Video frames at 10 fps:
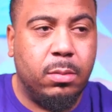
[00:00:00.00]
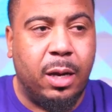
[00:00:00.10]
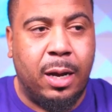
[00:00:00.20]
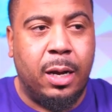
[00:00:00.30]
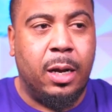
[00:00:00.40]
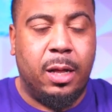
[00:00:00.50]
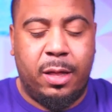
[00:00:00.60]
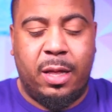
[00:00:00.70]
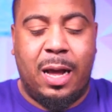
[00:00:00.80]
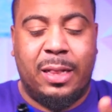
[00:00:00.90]
Uh,
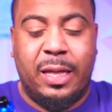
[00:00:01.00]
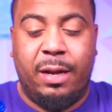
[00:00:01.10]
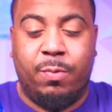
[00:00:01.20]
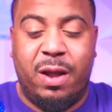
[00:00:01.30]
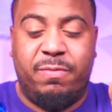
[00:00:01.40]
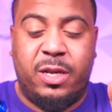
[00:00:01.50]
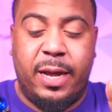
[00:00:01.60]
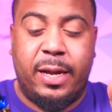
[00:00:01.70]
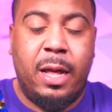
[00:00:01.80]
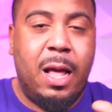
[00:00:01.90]
the, I think
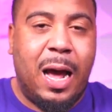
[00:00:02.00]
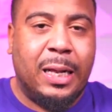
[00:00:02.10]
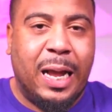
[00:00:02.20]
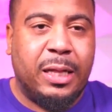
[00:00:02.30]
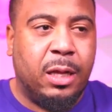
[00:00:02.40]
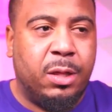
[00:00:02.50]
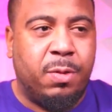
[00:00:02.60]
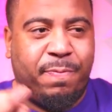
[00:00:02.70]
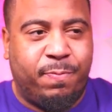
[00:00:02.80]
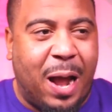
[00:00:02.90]
RevTech, I like the,
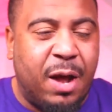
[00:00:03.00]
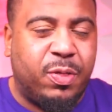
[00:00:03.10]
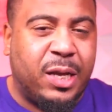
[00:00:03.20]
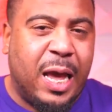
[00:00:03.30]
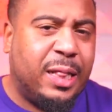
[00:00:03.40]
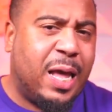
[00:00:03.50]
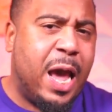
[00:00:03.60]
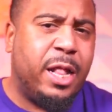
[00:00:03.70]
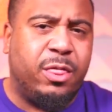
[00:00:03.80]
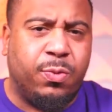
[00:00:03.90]
the, out the gate, they
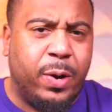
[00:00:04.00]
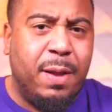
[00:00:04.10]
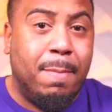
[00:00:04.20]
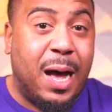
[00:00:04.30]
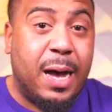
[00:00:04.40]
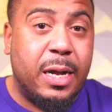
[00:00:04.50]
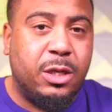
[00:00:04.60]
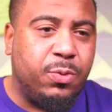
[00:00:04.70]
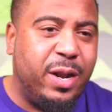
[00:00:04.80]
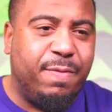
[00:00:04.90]
had three mods,
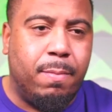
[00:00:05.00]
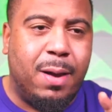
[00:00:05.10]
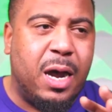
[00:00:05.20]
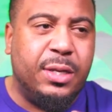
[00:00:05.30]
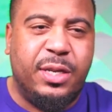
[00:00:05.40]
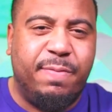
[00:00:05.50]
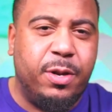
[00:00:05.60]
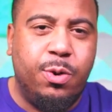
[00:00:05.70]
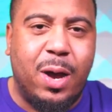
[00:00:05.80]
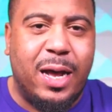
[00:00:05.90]
three different mods,
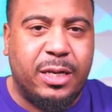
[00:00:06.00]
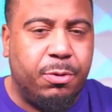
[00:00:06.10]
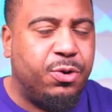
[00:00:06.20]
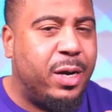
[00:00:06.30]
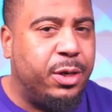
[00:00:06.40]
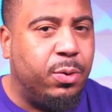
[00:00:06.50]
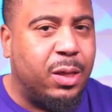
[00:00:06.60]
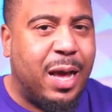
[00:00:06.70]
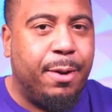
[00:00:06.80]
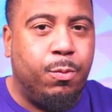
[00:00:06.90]
different UIs. They were trying to do a
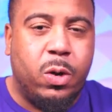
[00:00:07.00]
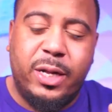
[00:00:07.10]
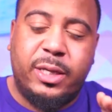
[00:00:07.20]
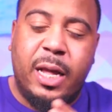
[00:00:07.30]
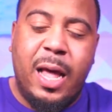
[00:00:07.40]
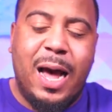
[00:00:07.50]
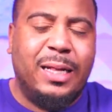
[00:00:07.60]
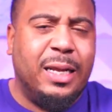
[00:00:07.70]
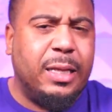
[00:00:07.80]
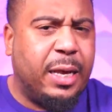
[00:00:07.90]
lot at once. I
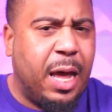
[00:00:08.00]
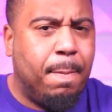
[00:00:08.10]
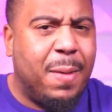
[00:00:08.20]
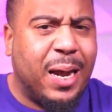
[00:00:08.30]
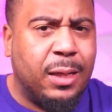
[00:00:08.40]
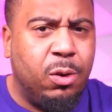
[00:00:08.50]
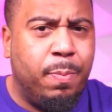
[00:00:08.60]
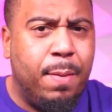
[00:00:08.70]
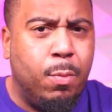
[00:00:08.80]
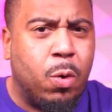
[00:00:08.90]
think they came back a little
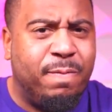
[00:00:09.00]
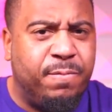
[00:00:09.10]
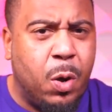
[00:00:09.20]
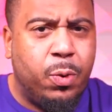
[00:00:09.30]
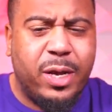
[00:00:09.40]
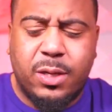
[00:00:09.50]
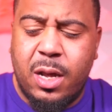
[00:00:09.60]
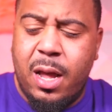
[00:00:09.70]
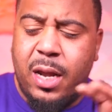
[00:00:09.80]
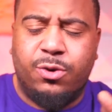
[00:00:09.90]
bit more focused
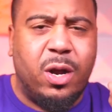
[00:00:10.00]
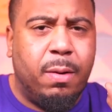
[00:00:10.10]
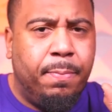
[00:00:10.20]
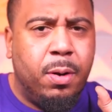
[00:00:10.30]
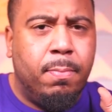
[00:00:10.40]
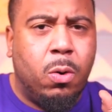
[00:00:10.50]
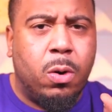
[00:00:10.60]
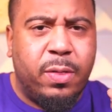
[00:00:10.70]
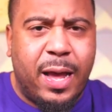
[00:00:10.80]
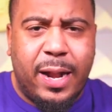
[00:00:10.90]
and tried to put
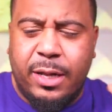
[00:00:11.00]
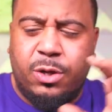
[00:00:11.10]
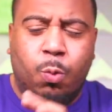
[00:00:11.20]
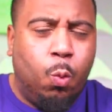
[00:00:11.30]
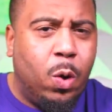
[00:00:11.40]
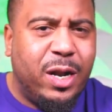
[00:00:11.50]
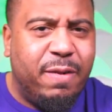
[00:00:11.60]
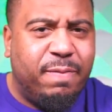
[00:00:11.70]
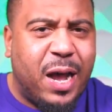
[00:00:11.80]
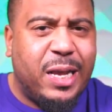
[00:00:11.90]
more of that into one
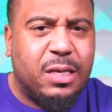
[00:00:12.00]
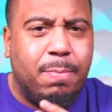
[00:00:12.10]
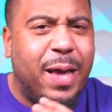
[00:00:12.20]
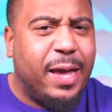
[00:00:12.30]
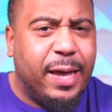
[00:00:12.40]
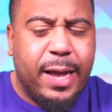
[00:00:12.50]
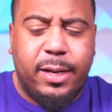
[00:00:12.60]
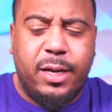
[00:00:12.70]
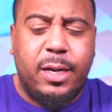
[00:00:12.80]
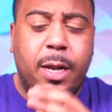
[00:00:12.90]
device and making
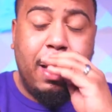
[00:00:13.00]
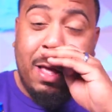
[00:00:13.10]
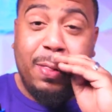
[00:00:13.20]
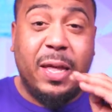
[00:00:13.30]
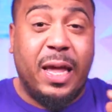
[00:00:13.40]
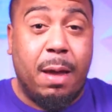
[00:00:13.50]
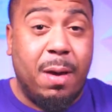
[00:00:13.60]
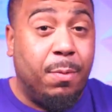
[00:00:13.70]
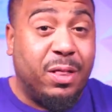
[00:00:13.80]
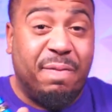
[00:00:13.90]
it good. They came
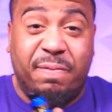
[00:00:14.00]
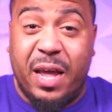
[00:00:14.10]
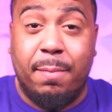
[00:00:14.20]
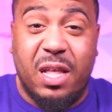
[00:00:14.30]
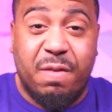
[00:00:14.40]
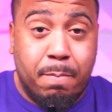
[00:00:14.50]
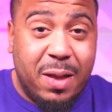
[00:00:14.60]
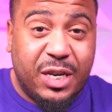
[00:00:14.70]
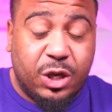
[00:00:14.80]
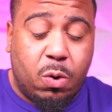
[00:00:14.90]
out with a family of
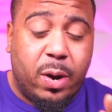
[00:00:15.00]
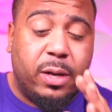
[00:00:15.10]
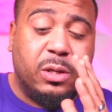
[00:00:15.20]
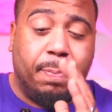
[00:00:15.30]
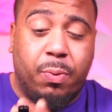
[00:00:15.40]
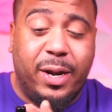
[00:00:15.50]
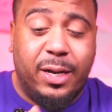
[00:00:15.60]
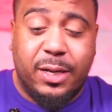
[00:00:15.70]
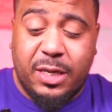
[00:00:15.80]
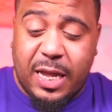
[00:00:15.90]
mesh coils, a pretty
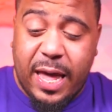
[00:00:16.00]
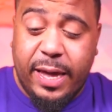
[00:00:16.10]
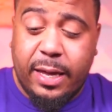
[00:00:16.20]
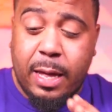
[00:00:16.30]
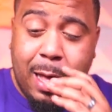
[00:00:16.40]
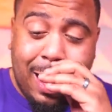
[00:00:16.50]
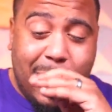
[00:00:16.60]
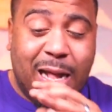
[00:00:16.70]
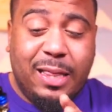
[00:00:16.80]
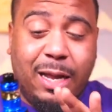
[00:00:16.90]
good tank.
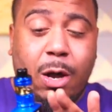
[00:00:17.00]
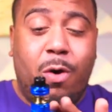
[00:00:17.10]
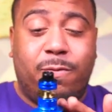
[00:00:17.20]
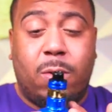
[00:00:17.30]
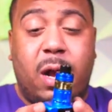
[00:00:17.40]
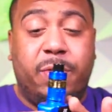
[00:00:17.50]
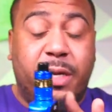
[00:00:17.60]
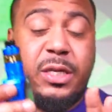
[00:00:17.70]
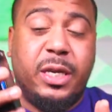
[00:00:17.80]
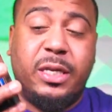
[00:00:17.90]
I think overall,
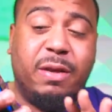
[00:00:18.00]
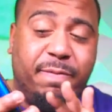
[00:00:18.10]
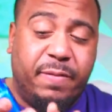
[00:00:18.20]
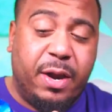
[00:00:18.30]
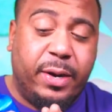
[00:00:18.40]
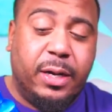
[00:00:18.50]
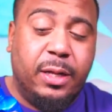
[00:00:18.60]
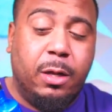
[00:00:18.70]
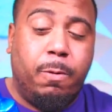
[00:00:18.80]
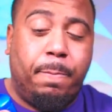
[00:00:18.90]
this is a very good
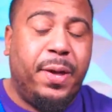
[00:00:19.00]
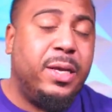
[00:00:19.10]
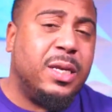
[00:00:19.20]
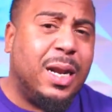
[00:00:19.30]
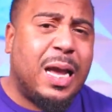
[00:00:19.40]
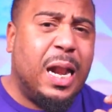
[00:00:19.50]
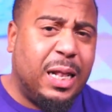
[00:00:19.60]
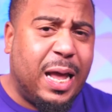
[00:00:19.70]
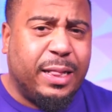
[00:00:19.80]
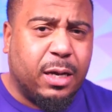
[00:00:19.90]
little piece and I kind of
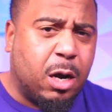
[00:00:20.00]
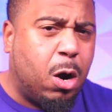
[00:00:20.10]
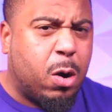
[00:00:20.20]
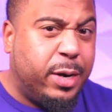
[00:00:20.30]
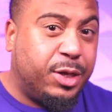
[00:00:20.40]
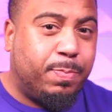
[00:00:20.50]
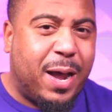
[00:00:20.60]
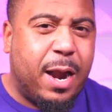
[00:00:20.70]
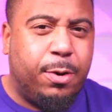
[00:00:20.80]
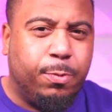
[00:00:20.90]
like the car
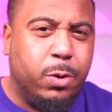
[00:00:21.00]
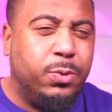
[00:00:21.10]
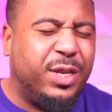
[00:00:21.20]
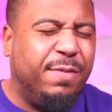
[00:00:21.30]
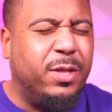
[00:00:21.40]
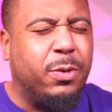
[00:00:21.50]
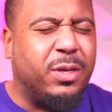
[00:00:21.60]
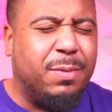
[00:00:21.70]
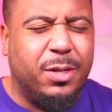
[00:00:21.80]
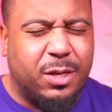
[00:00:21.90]
inspired roots, even though
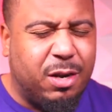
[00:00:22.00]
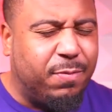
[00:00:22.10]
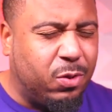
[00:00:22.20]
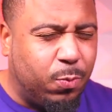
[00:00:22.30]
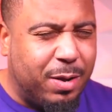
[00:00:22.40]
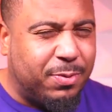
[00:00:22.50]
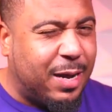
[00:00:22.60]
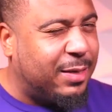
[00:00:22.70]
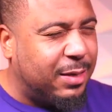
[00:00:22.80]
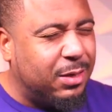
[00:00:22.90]
some of the stuff on the
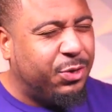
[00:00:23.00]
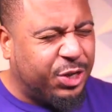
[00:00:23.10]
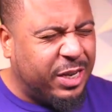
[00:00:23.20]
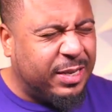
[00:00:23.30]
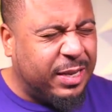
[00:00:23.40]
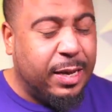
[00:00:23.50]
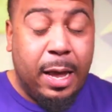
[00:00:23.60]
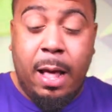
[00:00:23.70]
website's a little cheesy.